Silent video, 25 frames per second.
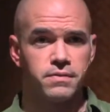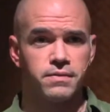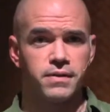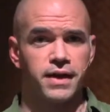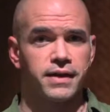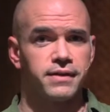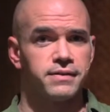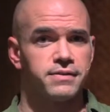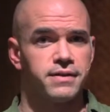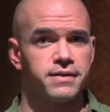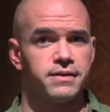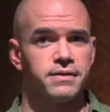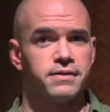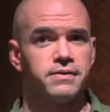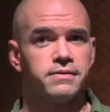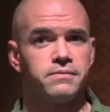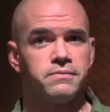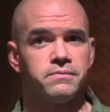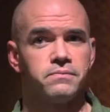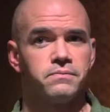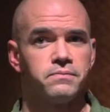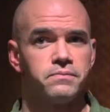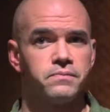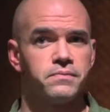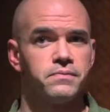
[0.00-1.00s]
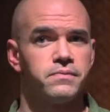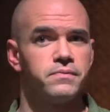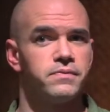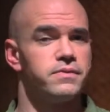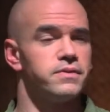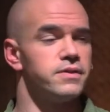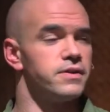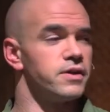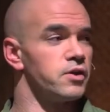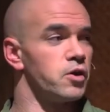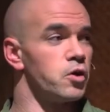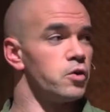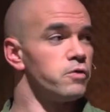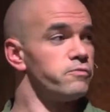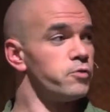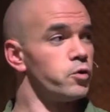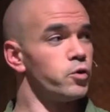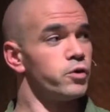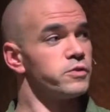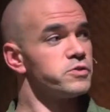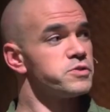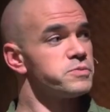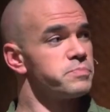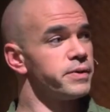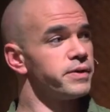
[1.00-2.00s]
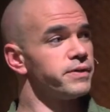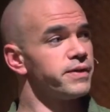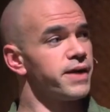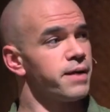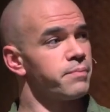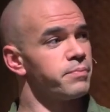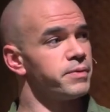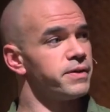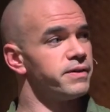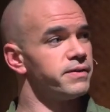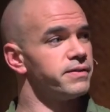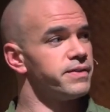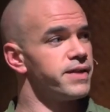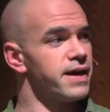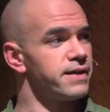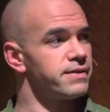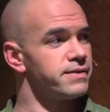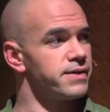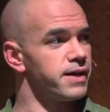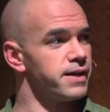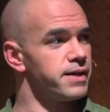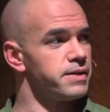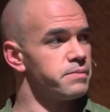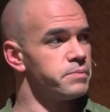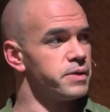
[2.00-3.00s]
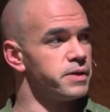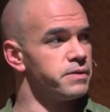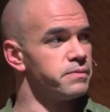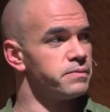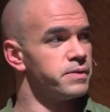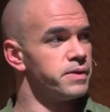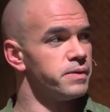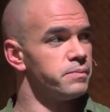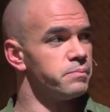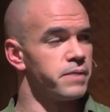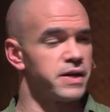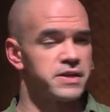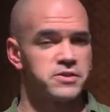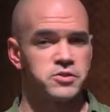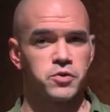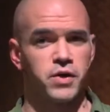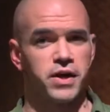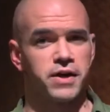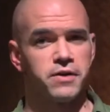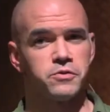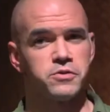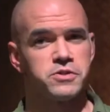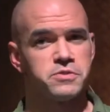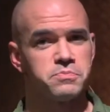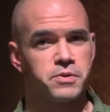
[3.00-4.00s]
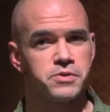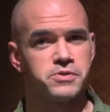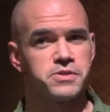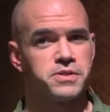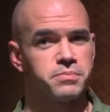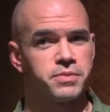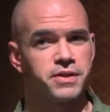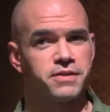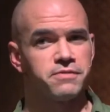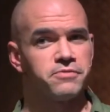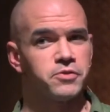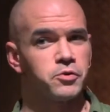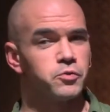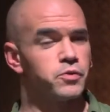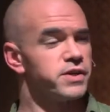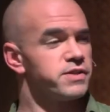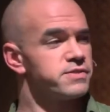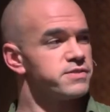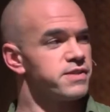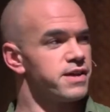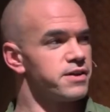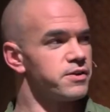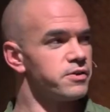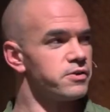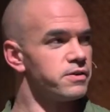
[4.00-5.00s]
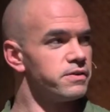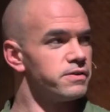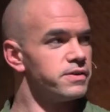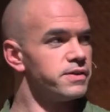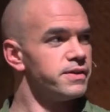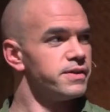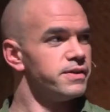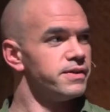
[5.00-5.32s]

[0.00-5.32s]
Like the Gulf oil spill happened in that time, and my trial was supposed to be a few weeks later.